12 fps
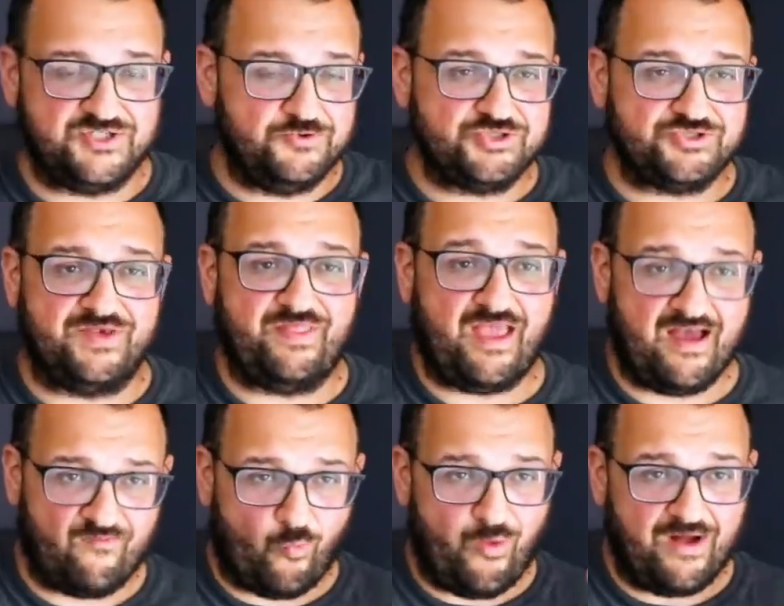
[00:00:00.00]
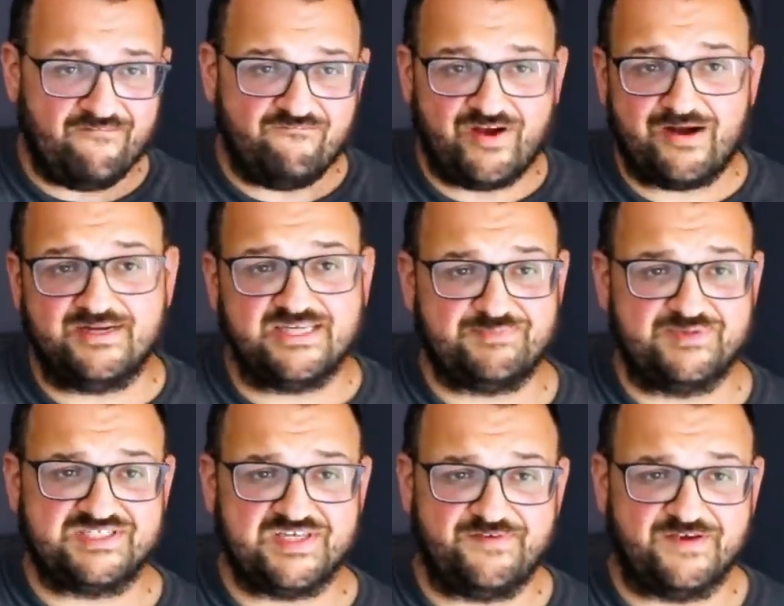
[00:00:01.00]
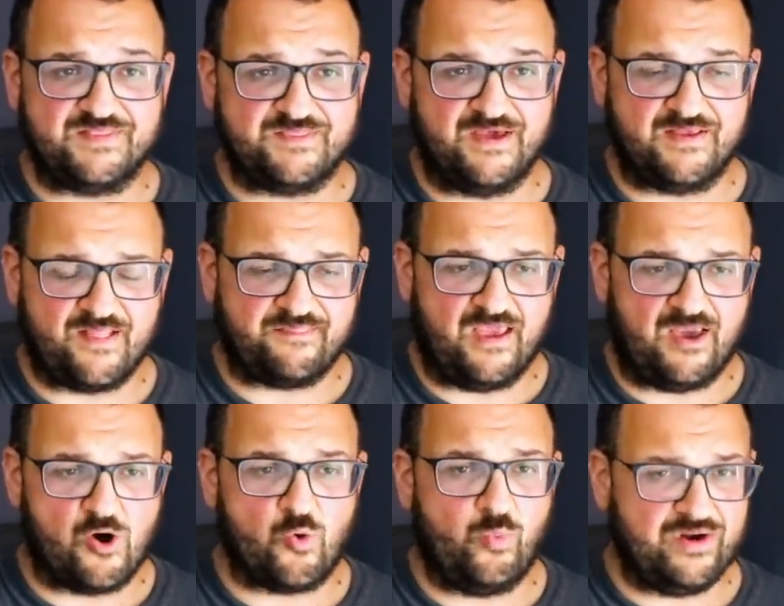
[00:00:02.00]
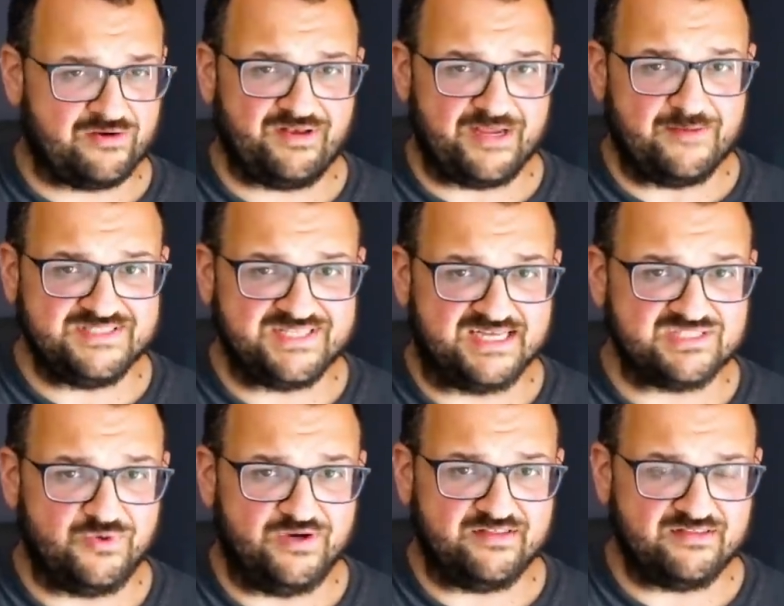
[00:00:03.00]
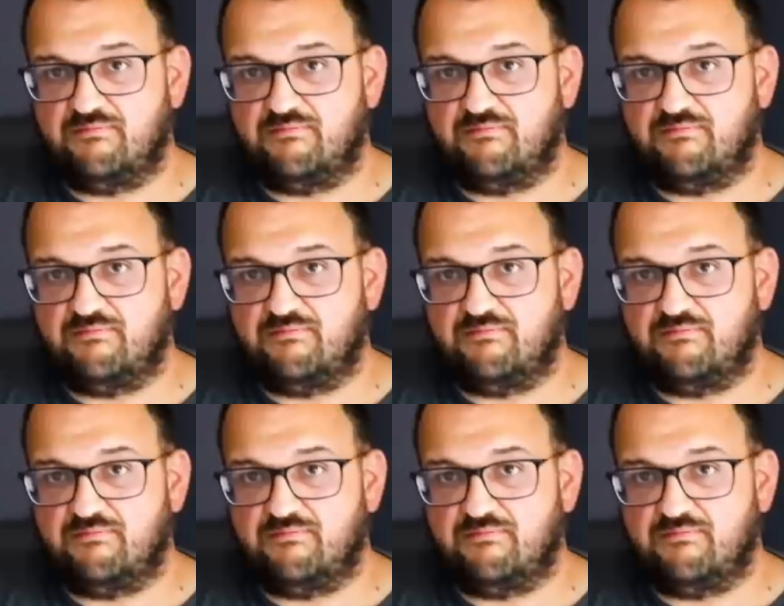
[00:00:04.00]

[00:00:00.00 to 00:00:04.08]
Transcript: Usually they have one very specific thing that they are weirdly obsessed with.